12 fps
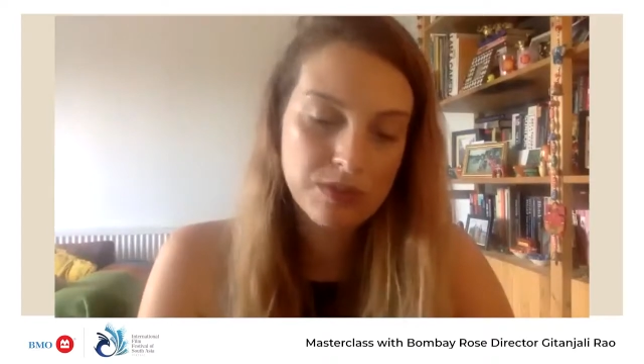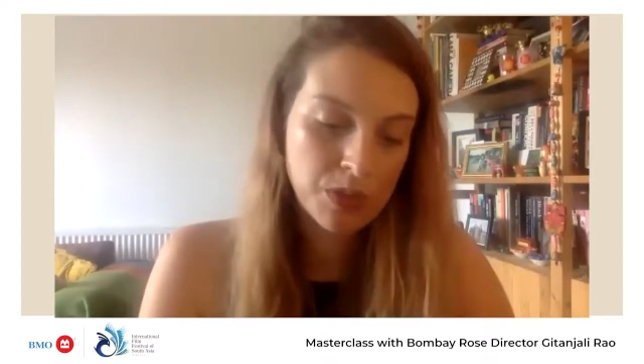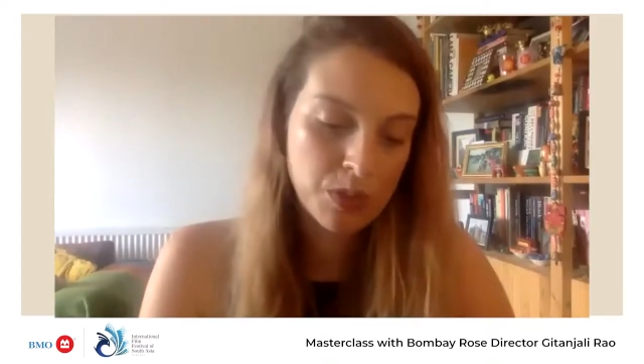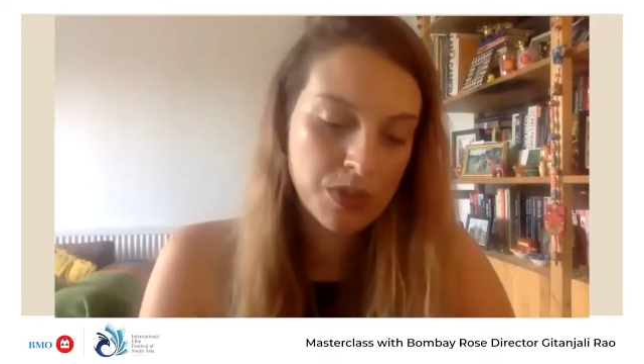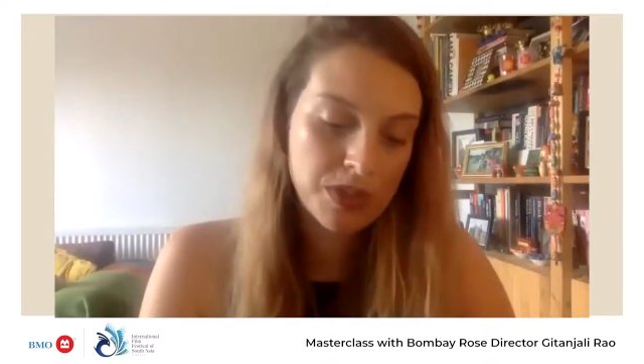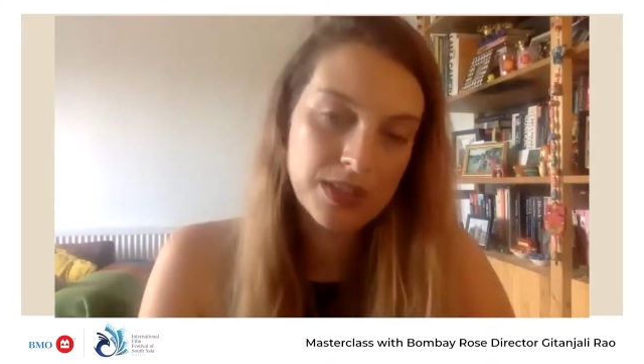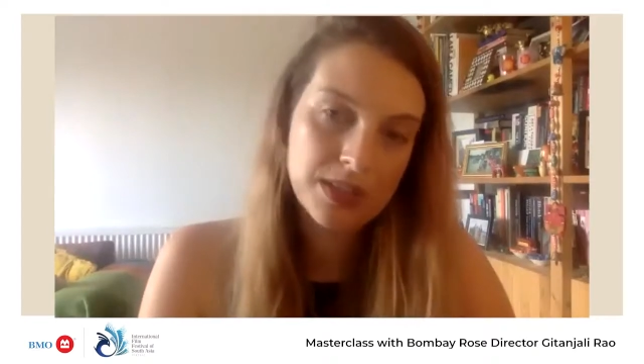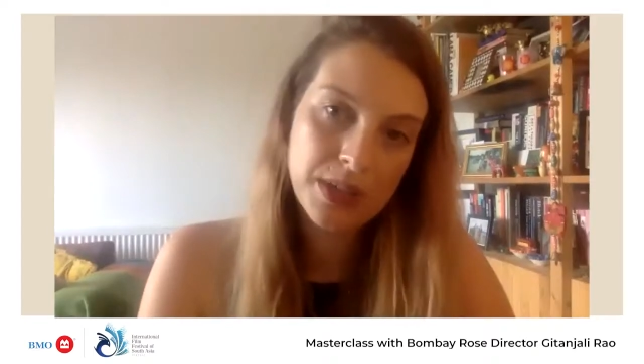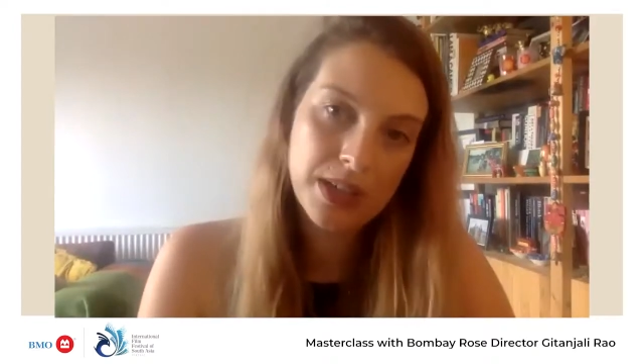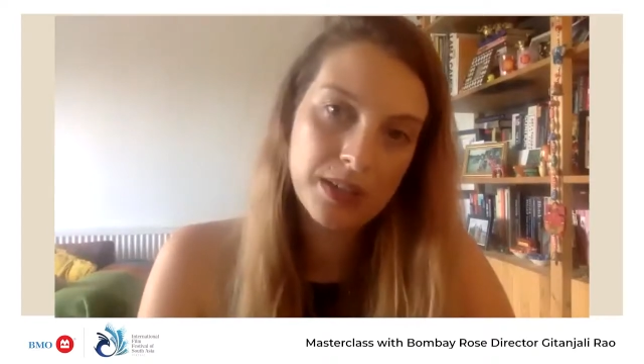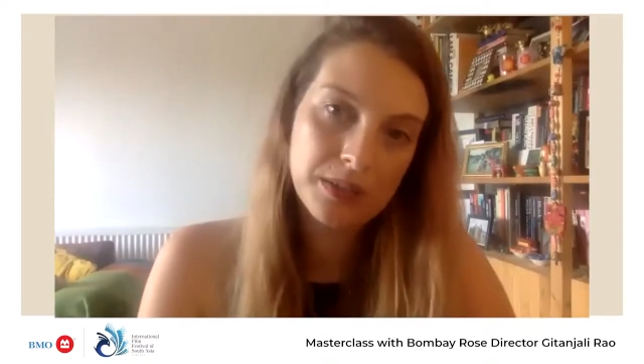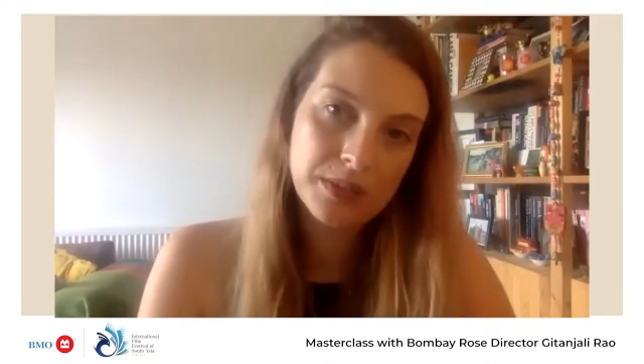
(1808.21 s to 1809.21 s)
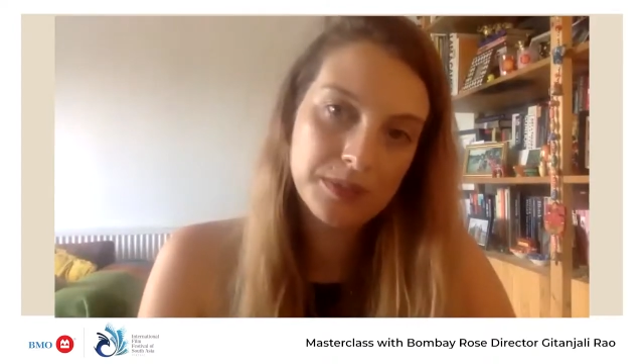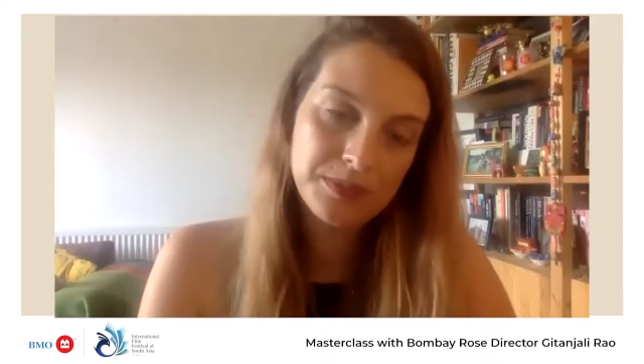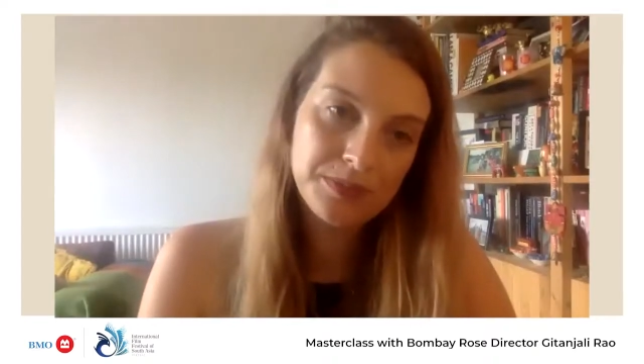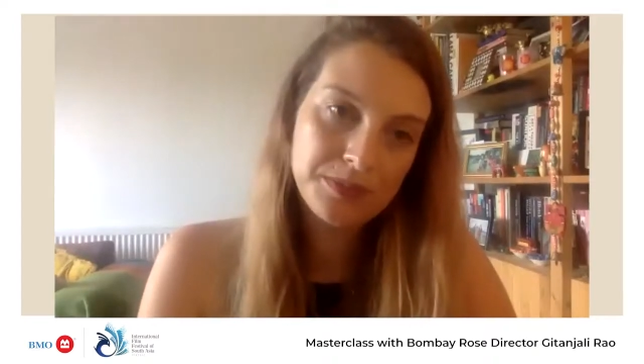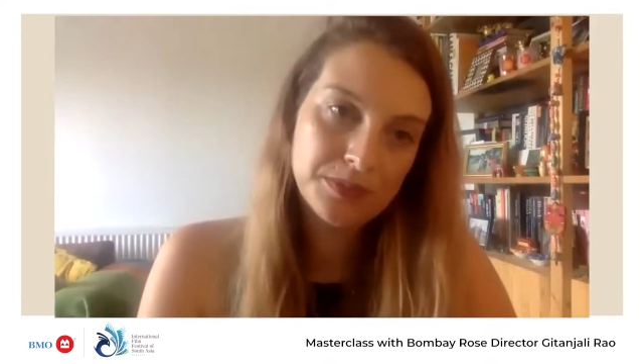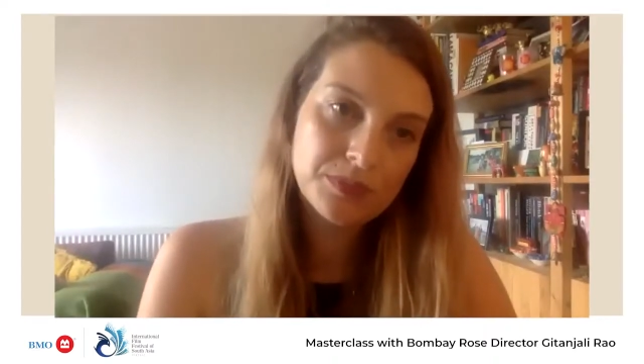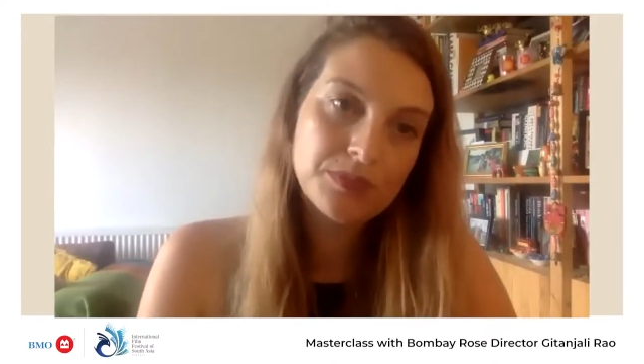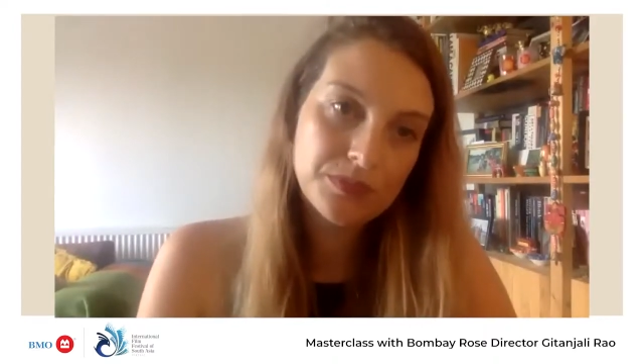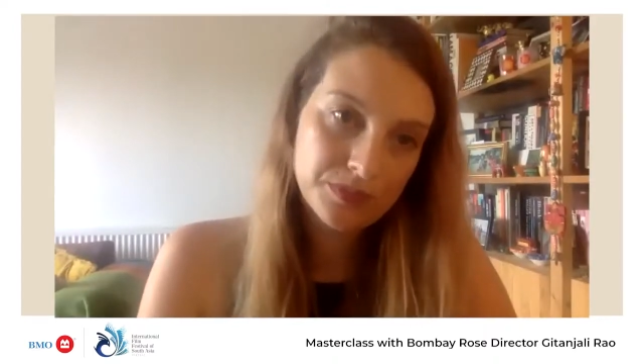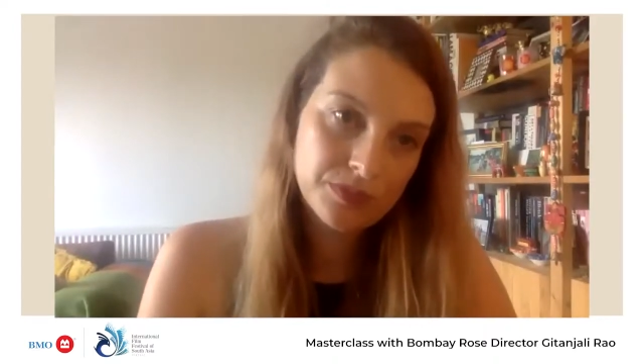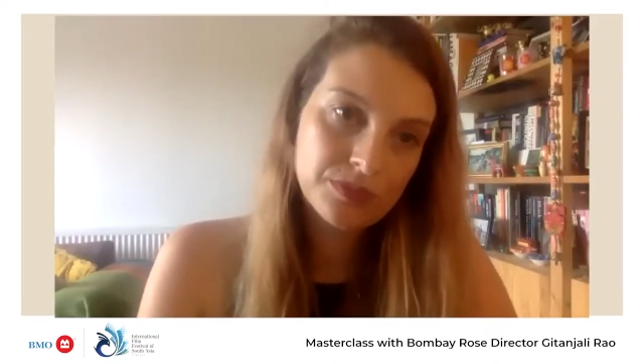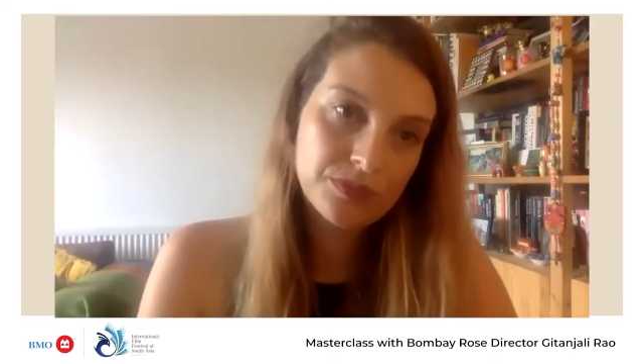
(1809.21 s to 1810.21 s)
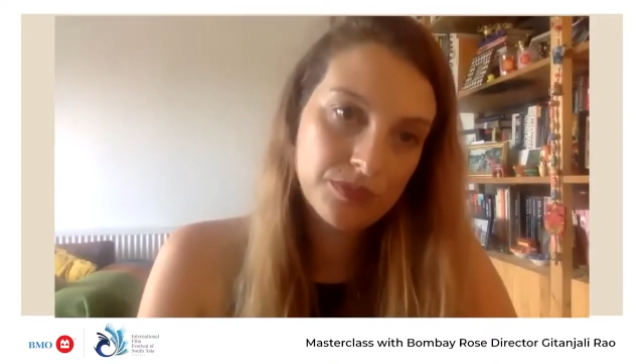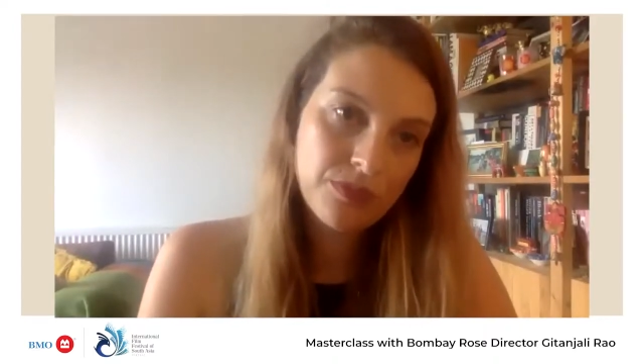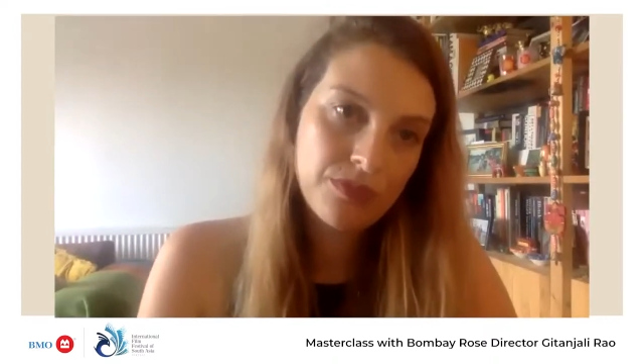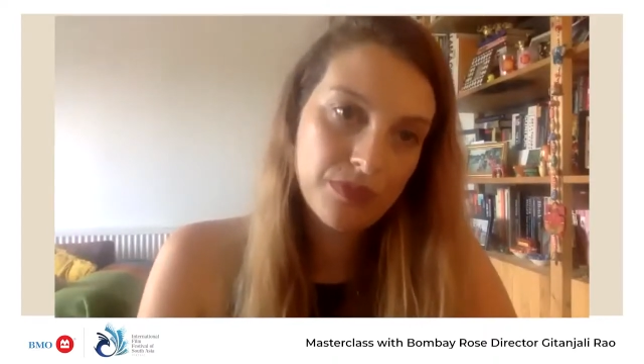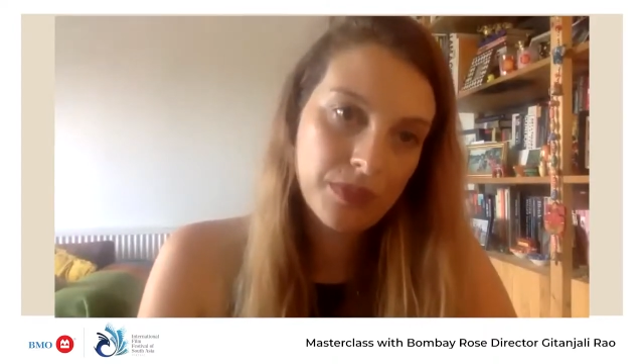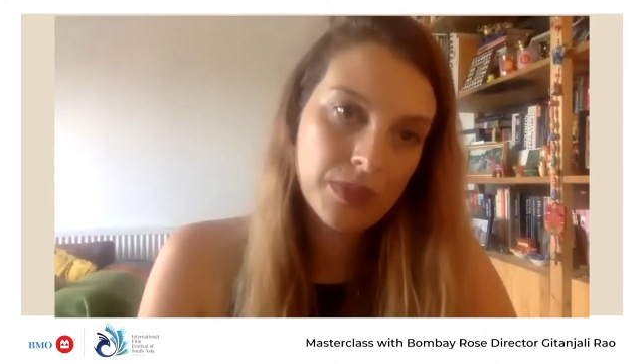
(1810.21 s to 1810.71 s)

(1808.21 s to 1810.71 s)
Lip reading: recorded as well. Yeah.